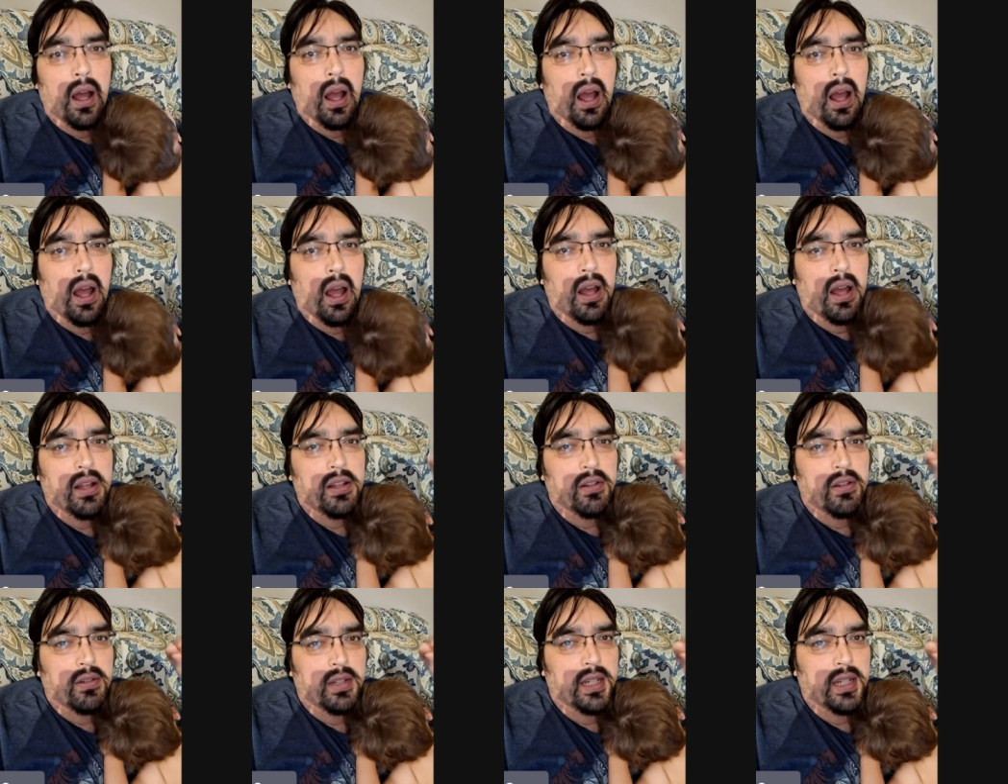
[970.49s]
And
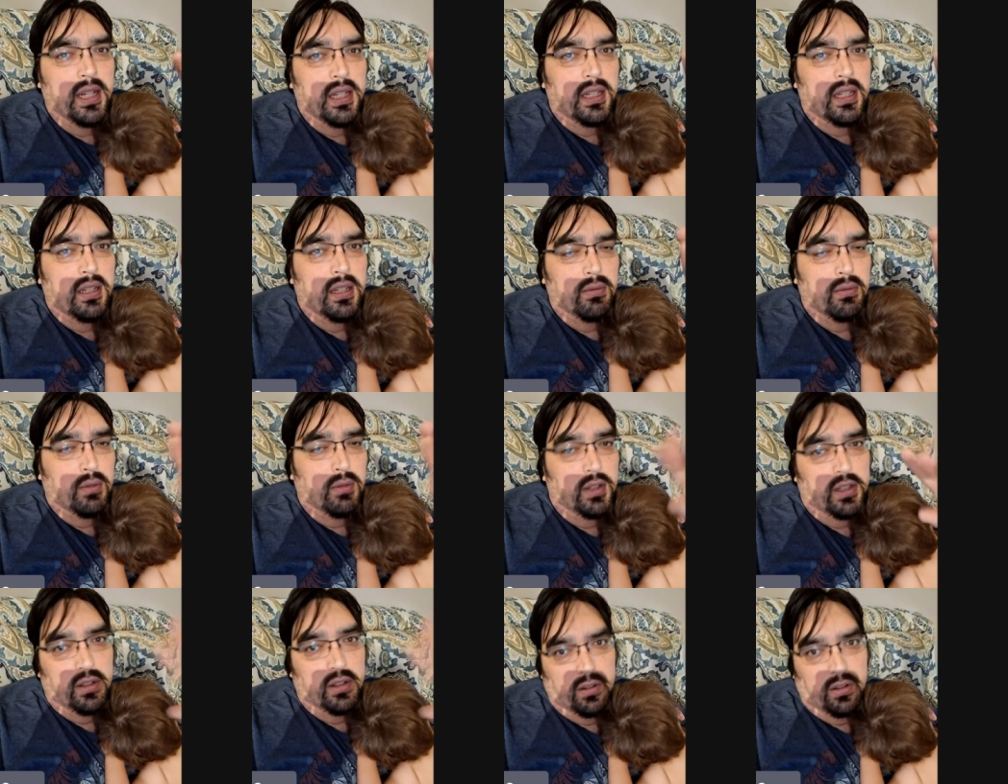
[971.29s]
you need to
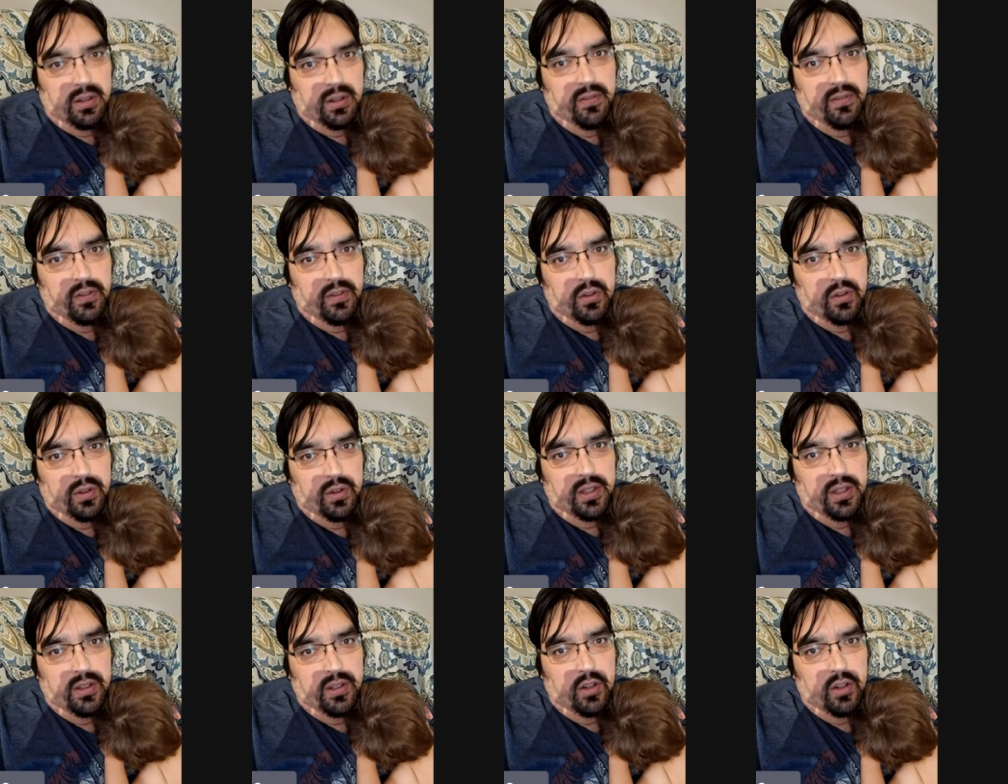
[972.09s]
with your infantry
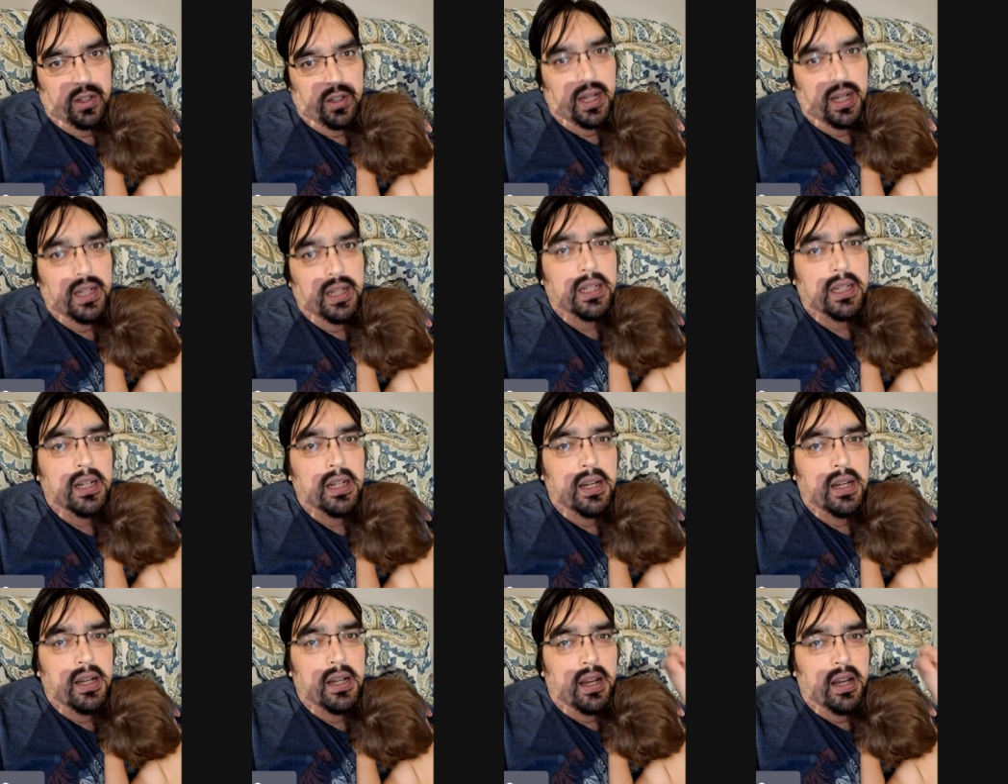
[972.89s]
and your dread knights,
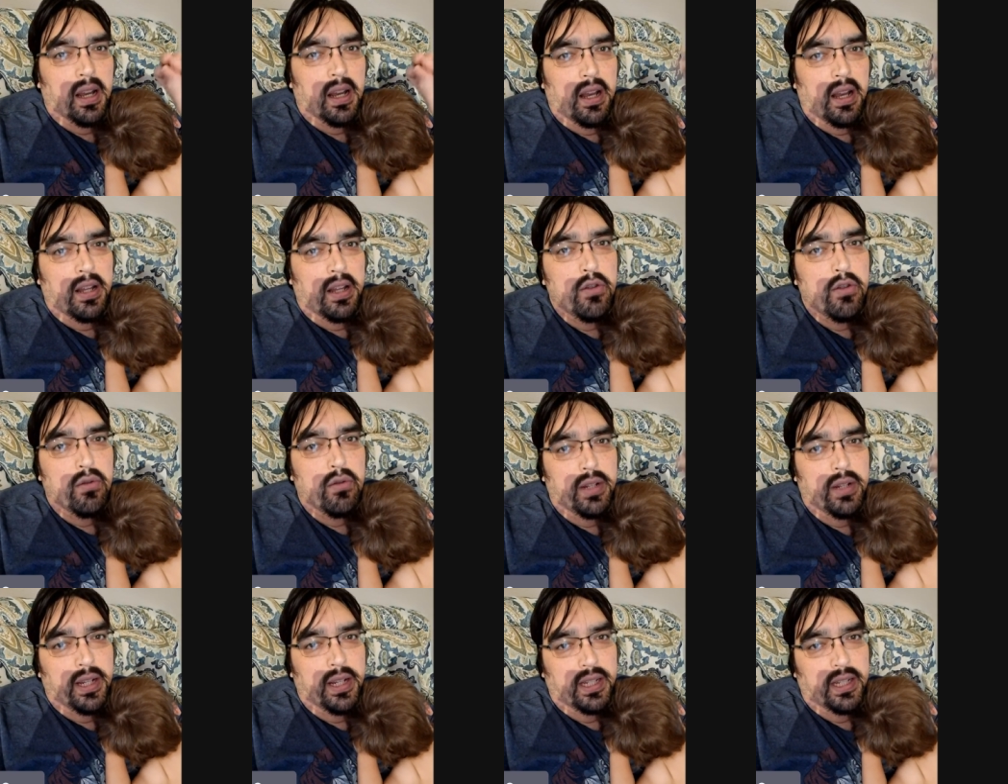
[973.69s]
and you
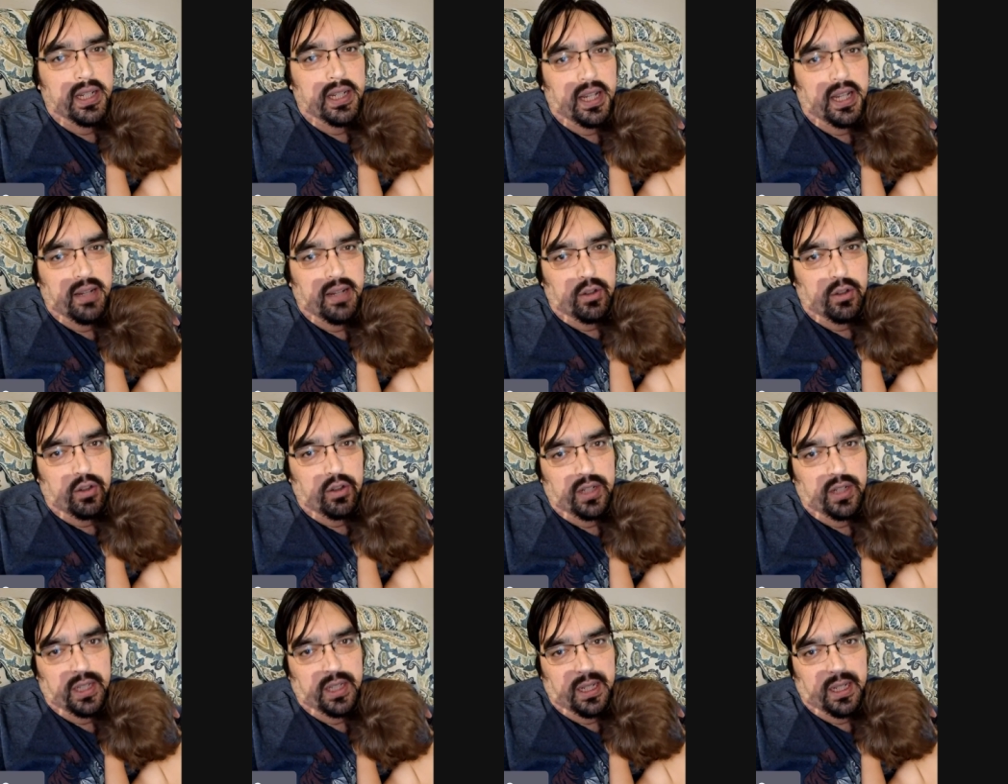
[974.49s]
need to keep
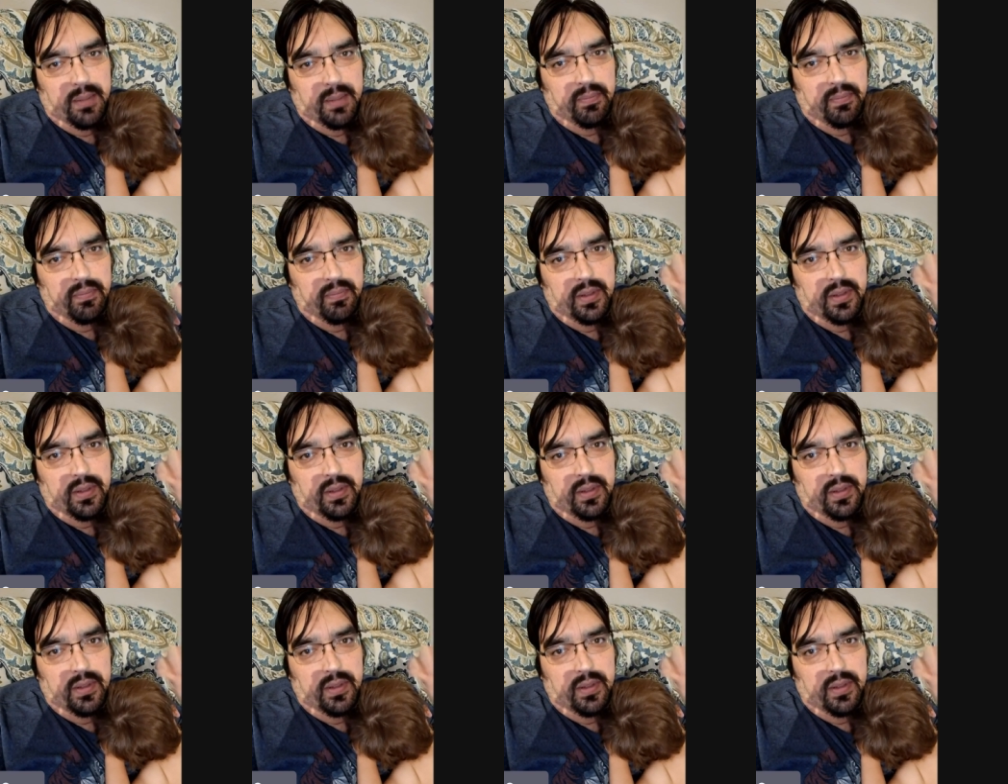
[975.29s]
shooting them.